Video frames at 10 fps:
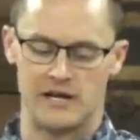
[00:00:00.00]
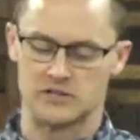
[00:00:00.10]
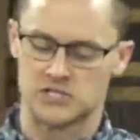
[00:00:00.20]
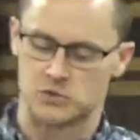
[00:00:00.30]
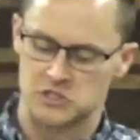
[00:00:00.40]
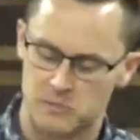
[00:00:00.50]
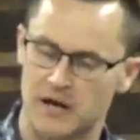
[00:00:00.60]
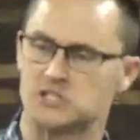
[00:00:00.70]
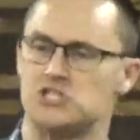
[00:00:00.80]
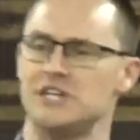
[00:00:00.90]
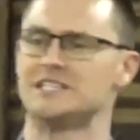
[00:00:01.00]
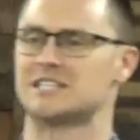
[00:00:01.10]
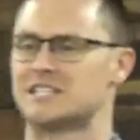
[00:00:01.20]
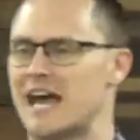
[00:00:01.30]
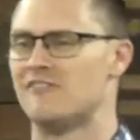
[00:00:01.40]
here's the response
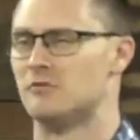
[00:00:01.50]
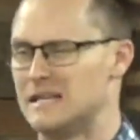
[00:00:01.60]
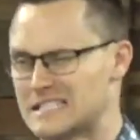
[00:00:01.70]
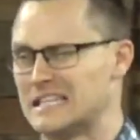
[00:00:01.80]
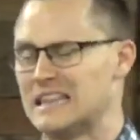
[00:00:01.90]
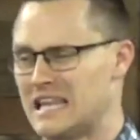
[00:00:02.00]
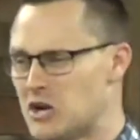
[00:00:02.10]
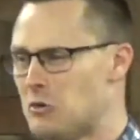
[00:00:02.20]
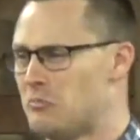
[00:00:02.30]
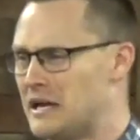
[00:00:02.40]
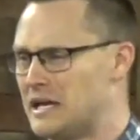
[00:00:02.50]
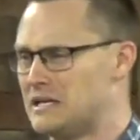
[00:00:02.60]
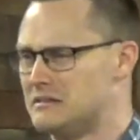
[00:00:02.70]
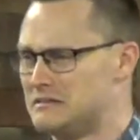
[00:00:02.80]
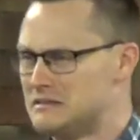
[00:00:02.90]
Jesus gave them. It's a little
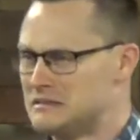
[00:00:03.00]
bit